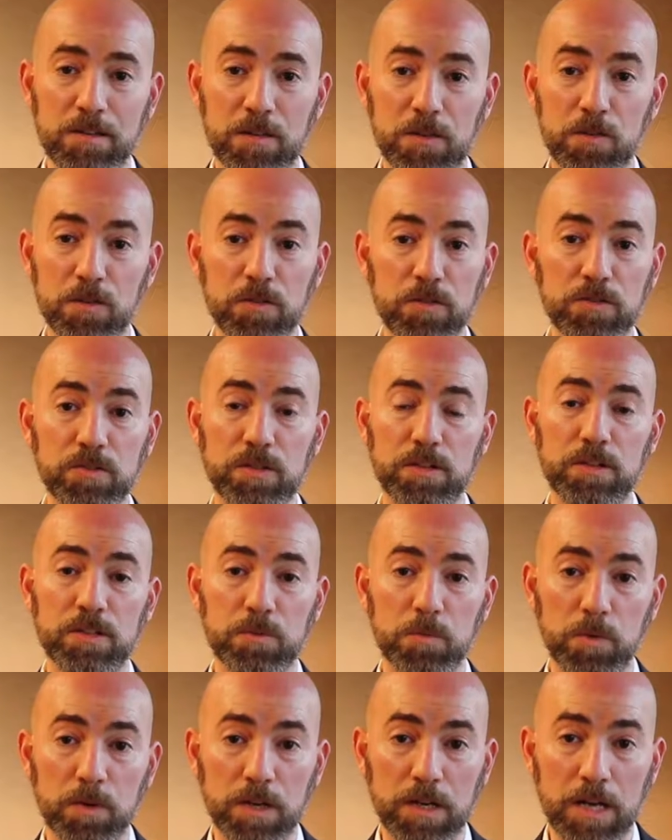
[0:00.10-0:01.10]
The good news
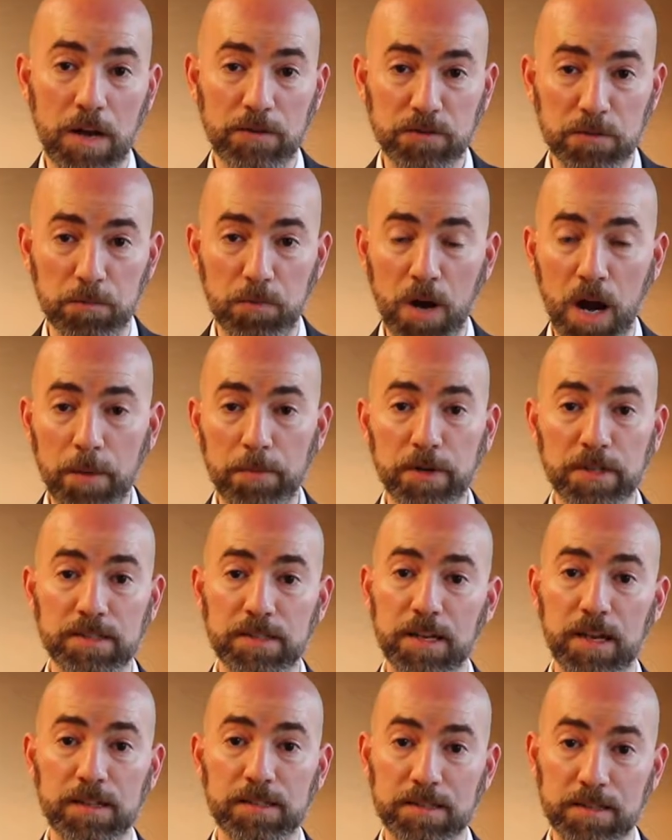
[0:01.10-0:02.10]
is we're going to have some property
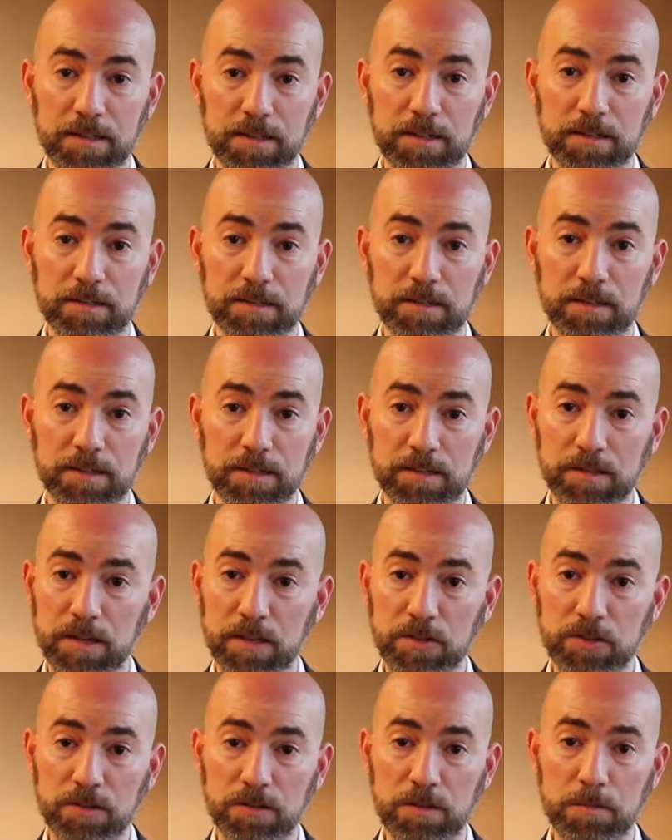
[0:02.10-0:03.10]
tax cuts this
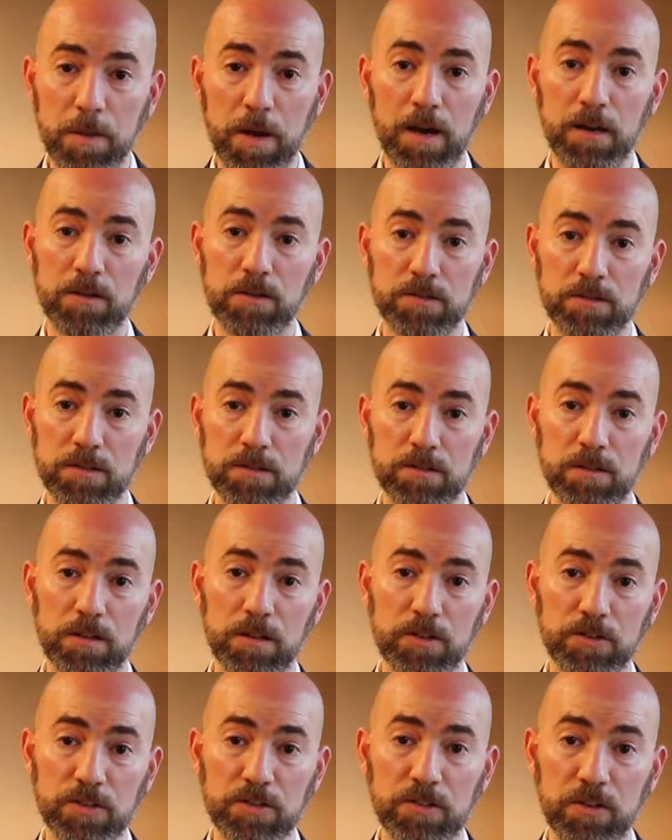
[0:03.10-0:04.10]
session. The bad news is the
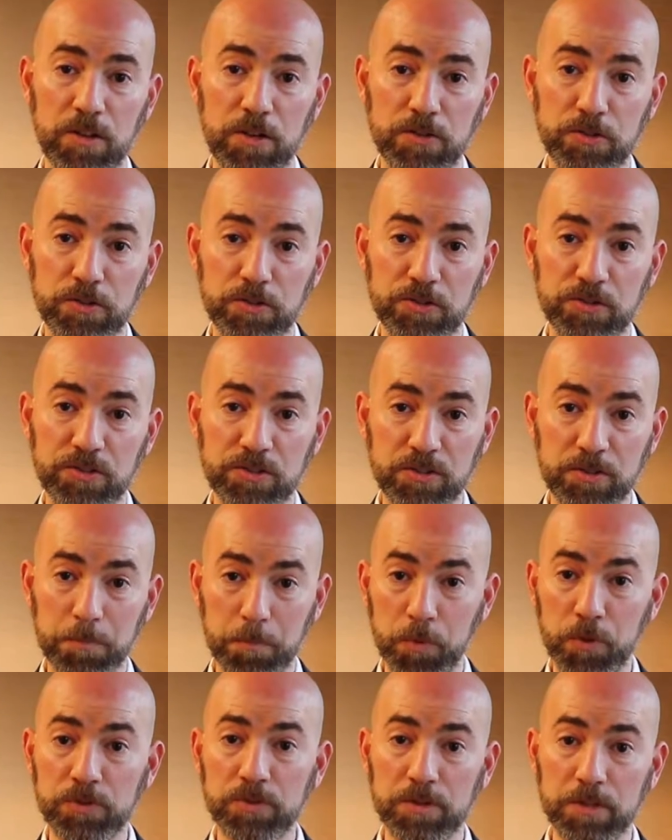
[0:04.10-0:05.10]
legislature's
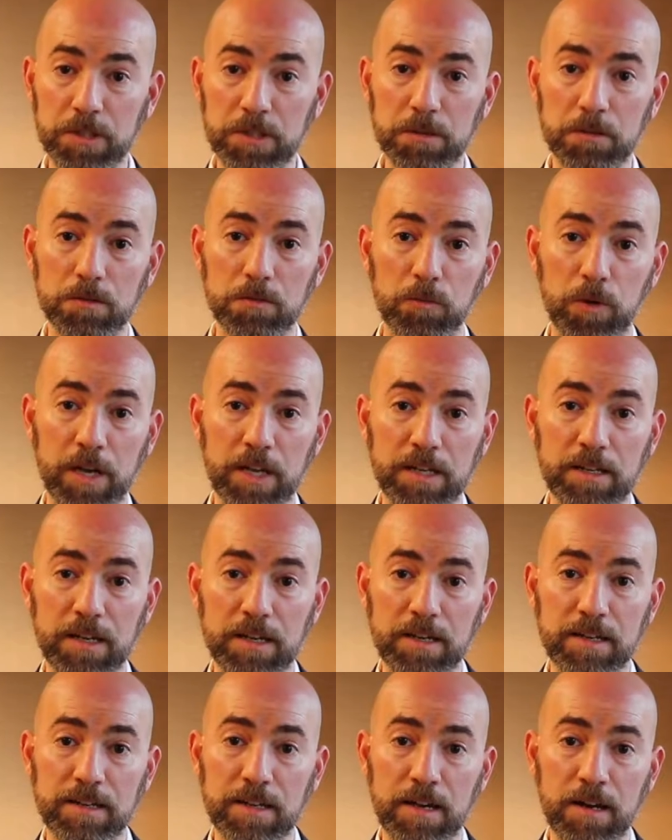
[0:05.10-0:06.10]
put the rainy
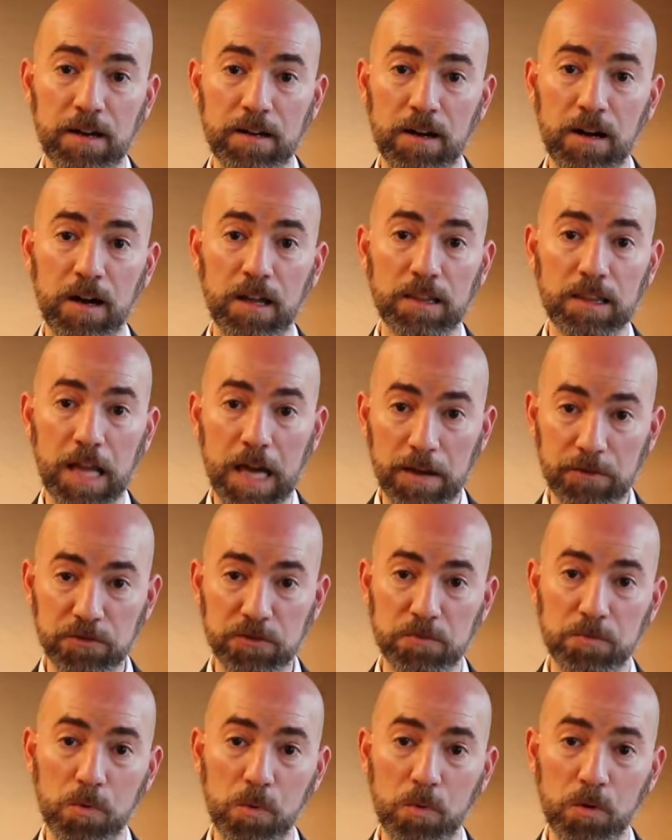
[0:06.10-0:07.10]
day account on life
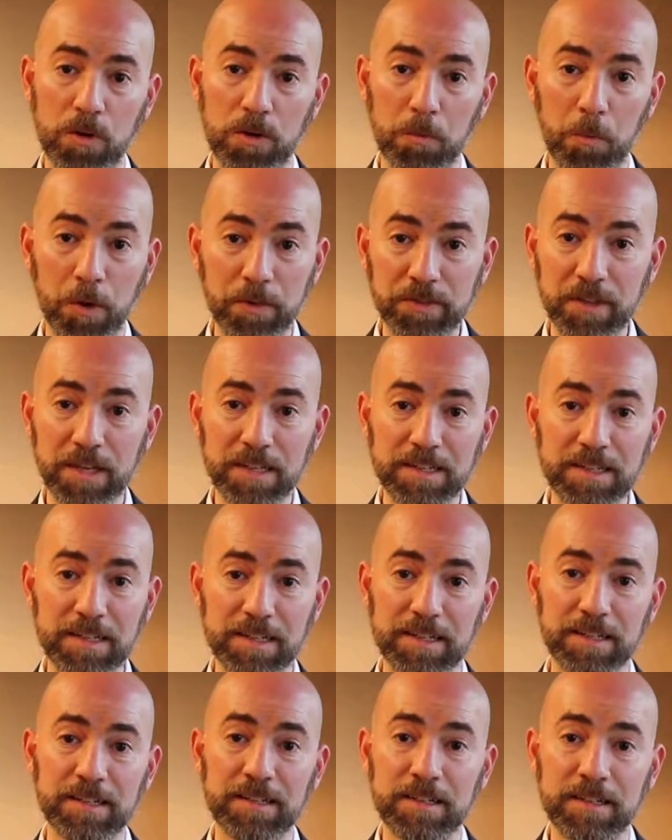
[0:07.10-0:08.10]
support. And what they
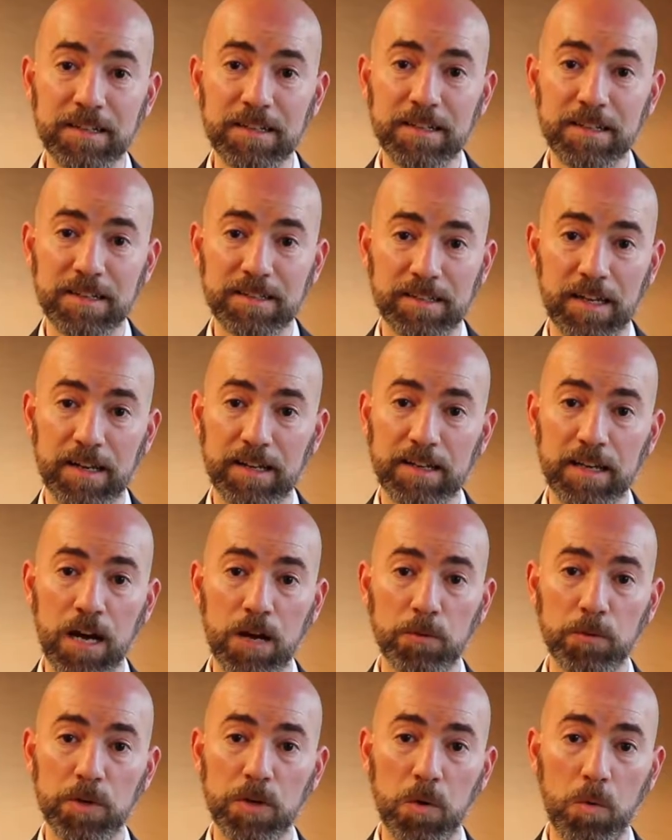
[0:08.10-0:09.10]
did is that
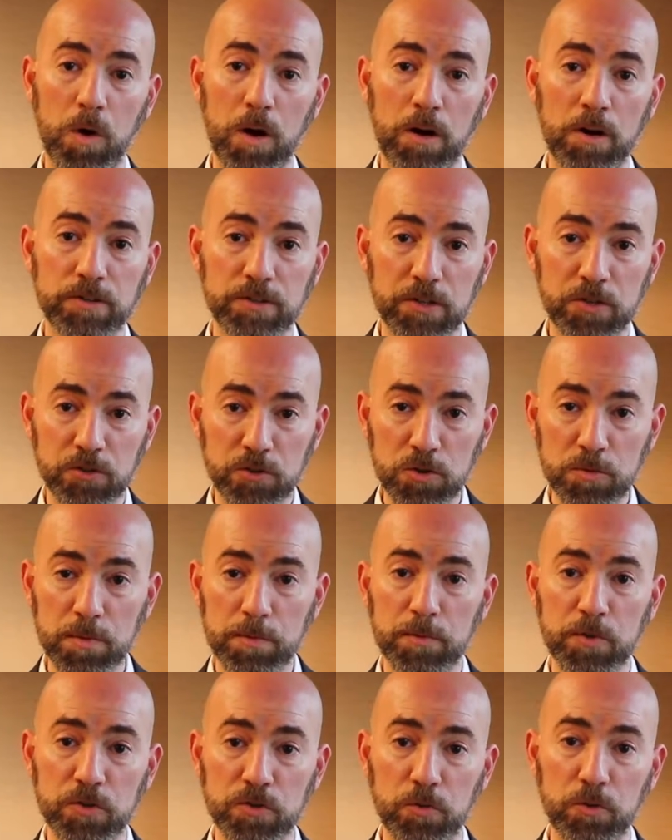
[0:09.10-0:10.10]
account requires a
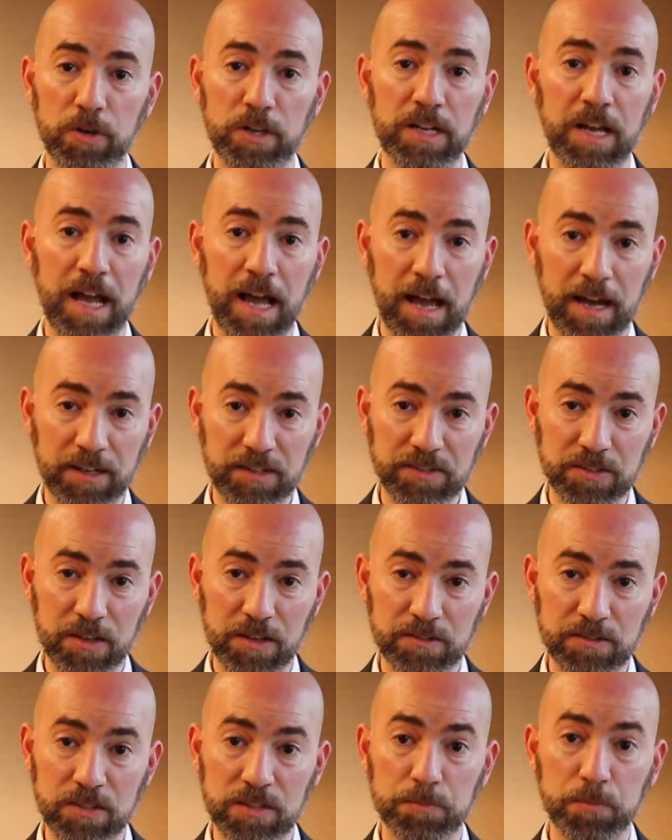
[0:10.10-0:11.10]
supermajority to
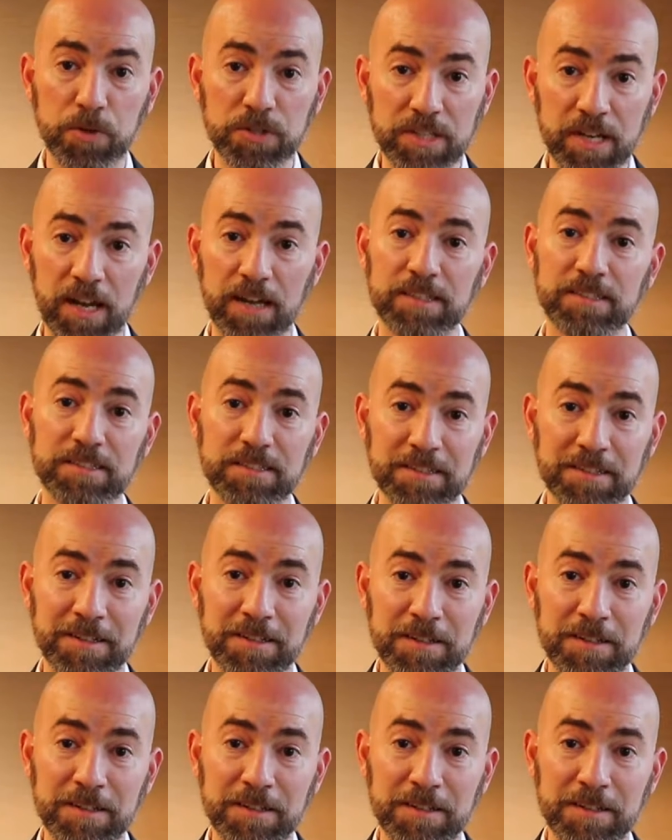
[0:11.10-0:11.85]
access. It's protected.